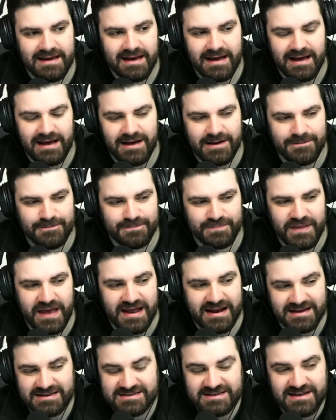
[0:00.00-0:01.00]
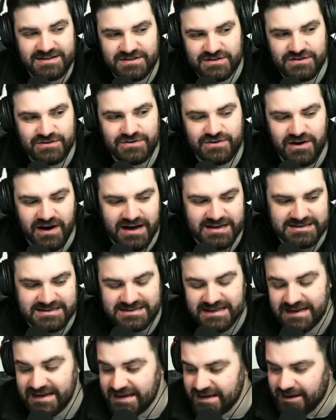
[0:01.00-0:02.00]
And I said to you guys in
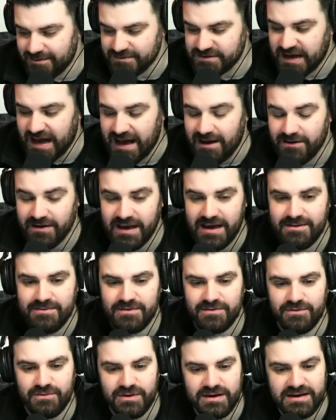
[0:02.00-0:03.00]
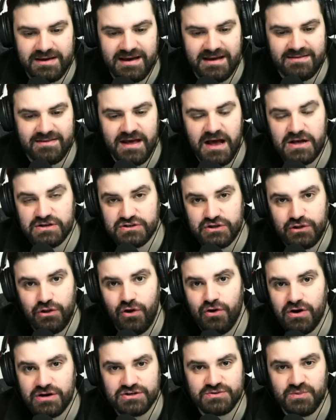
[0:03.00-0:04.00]
the lead up to our game at the weekend that as
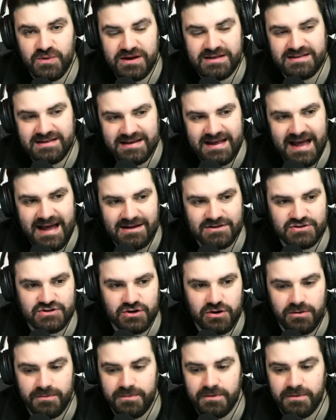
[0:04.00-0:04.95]
long as we did our job,